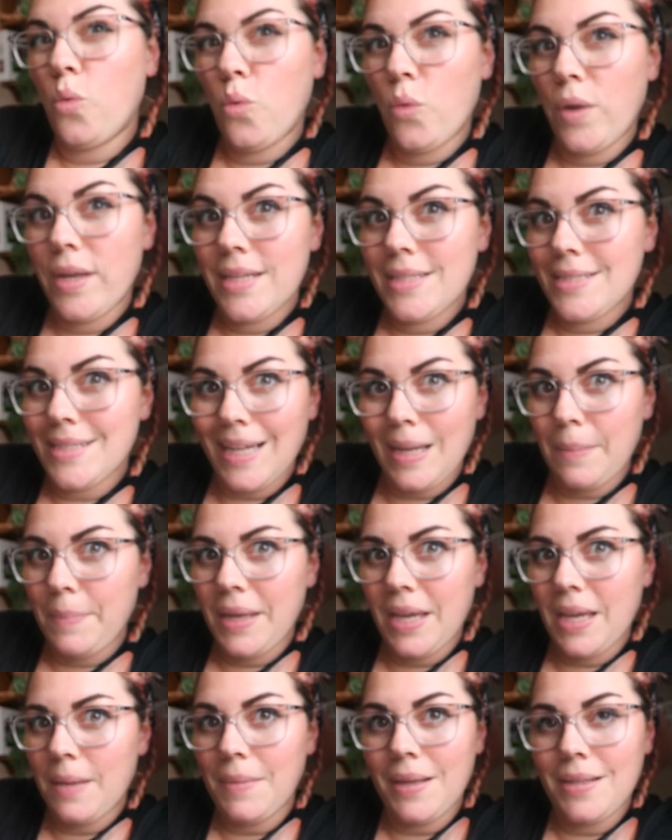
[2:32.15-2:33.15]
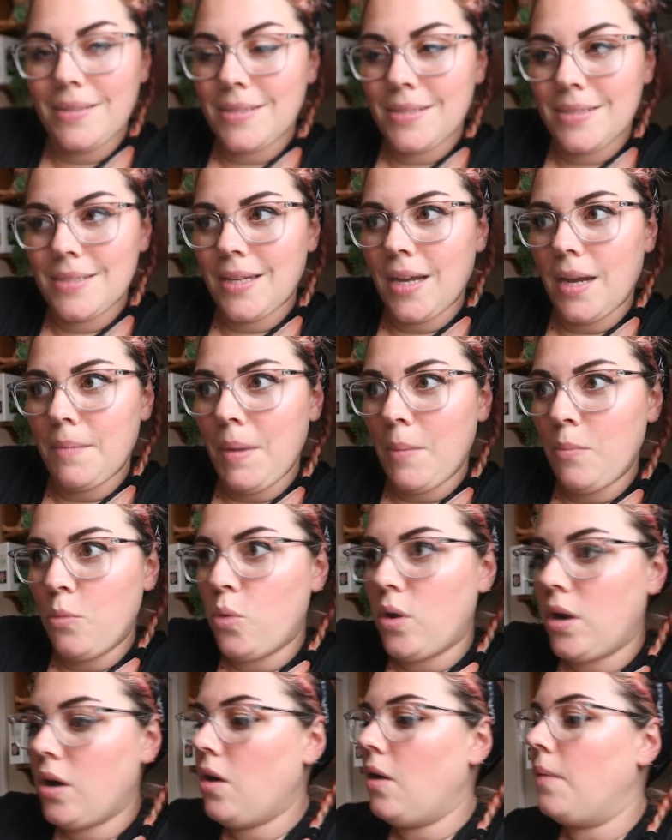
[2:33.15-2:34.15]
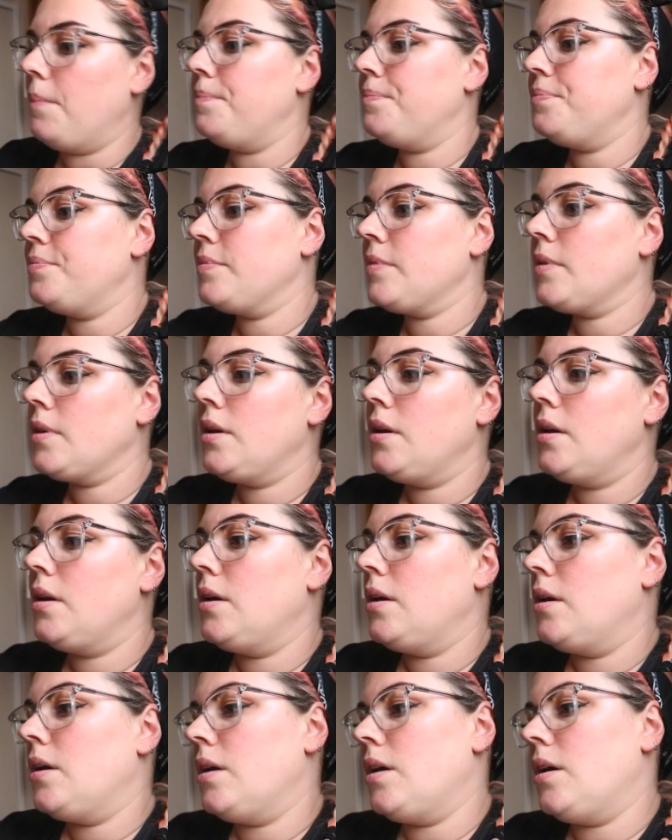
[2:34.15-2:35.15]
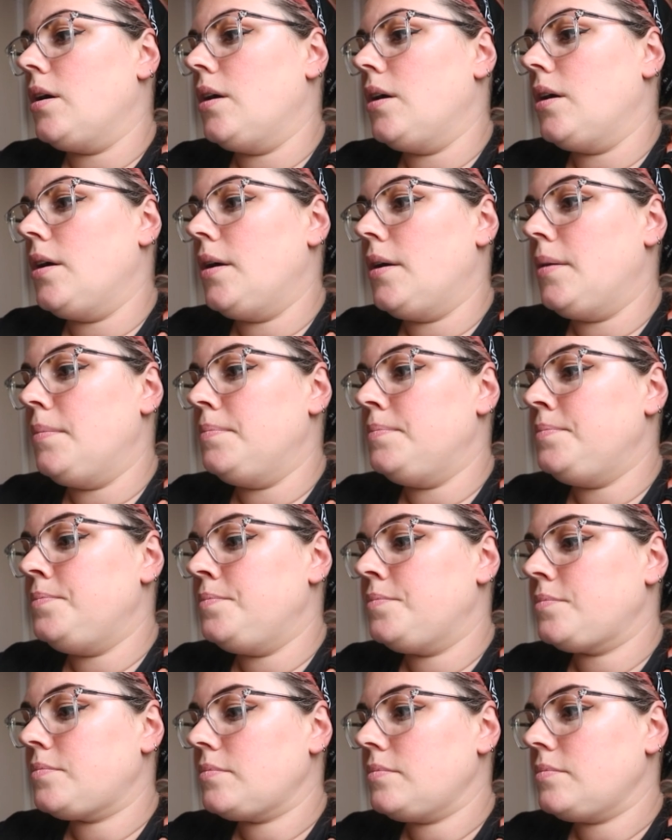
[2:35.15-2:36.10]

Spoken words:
It is like a pick a mix because I can't remember what I got.